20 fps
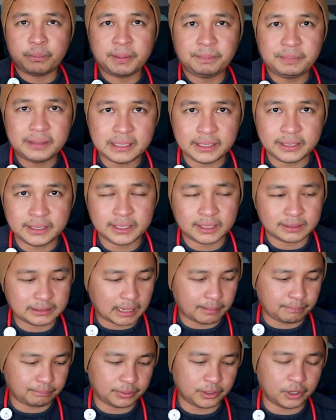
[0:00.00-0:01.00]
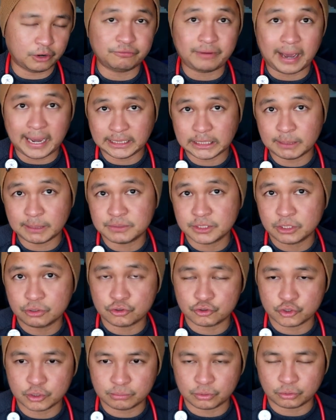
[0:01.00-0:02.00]
pipili ng number of items na
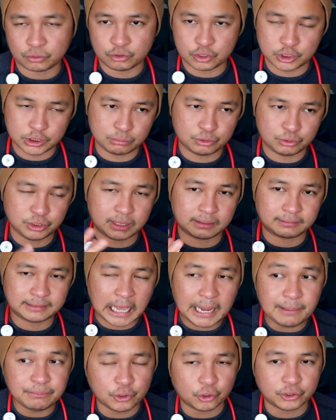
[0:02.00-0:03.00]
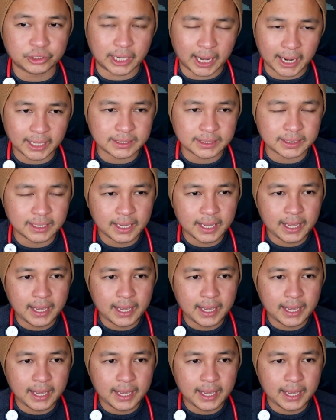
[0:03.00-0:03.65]
gusto mo, kung gusto mo siyang timed or not.